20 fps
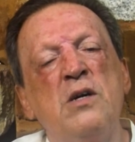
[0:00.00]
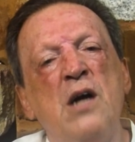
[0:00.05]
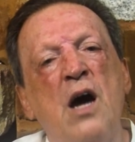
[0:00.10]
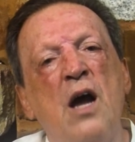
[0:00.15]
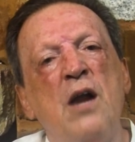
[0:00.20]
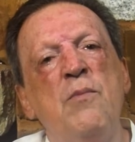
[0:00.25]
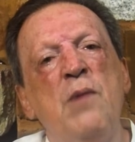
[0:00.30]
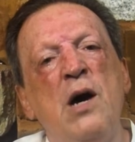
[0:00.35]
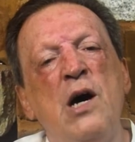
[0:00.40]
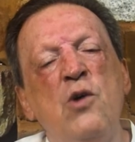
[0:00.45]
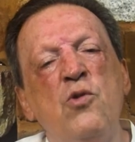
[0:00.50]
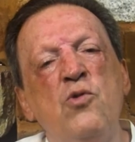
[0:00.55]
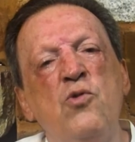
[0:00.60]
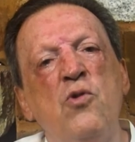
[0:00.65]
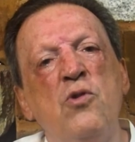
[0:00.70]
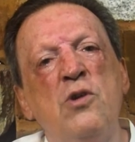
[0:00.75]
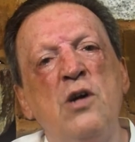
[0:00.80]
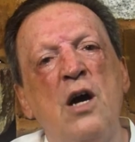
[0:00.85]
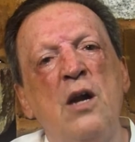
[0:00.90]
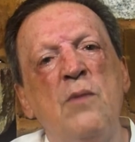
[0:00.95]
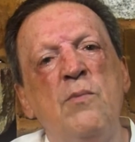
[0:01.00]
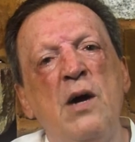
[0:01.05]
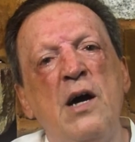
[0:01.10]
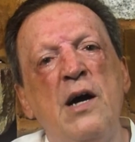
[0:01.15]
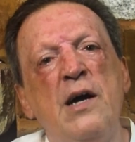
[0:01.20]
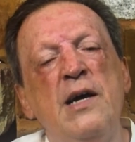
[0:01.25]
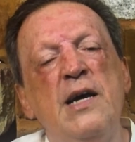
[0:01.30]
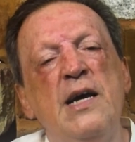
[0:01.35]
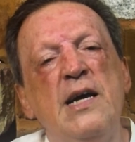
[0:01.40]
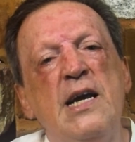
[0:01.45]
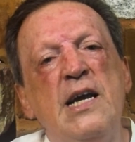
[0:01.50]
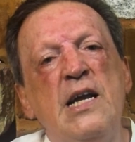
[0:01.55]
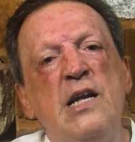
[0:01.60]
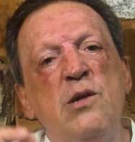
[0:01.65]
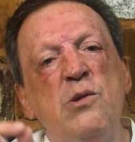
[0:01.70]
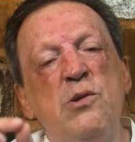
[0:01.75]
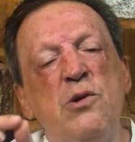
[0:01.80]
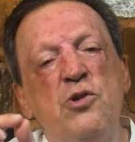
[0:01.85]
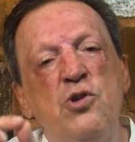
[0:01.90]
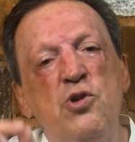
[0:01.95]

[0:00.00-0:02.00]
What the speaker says: Karma or no karma, it is the